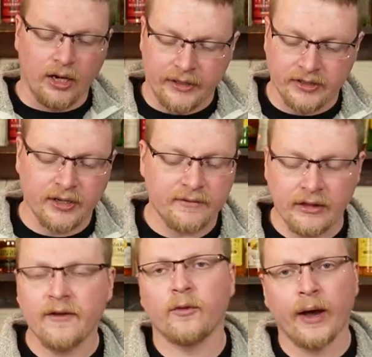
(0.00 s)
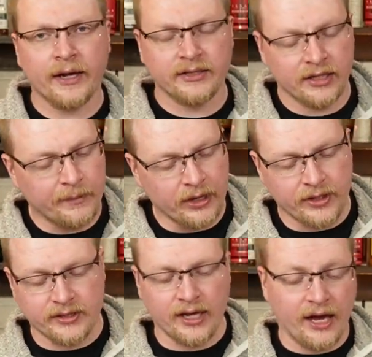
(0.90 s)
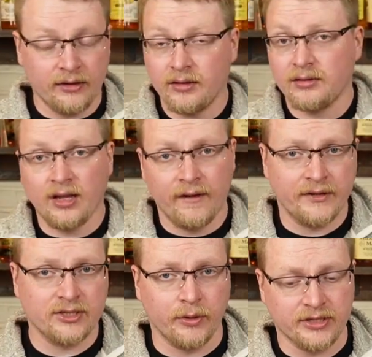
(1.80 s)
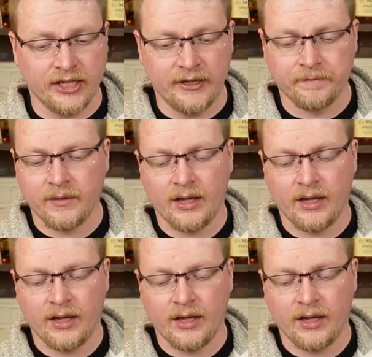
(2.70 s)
right, so enough waxing about this. I love this whiskey.